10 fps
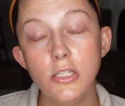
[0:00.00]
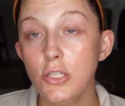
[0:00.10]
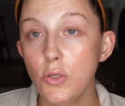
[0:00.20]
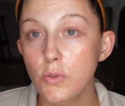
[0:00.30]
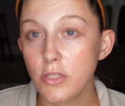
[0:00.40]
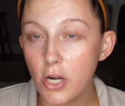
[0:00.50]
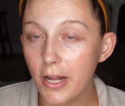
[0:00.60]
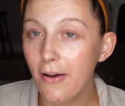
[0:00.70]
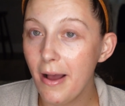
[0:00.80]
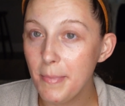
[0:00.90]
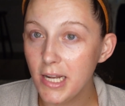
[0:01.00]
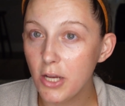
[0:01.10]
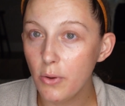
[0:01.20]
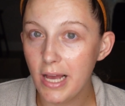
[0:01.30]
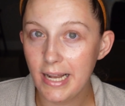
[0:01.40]
To start out, I'm gonna
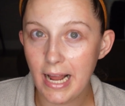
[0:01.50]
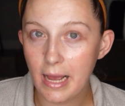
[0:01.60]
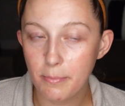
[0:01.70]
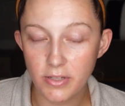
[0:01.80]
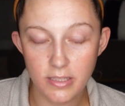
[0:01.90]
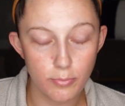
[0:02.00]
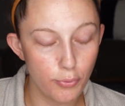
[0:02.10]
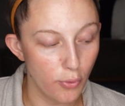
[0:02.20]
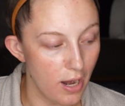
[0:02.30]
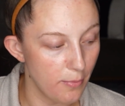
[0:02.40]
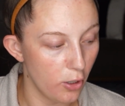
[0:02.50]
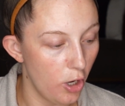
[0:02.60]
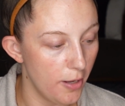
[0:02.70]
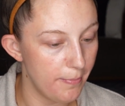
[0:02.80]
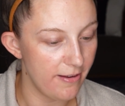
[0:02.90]
go ahead and put some primer
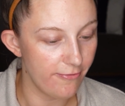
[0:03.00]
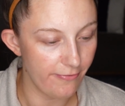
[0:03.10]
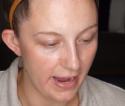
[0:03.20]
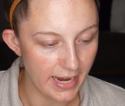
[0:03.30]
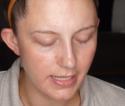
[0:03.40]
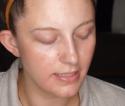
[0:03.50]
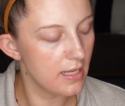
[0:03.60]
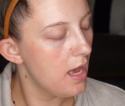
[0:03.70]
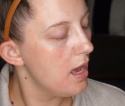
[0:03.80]
on my face.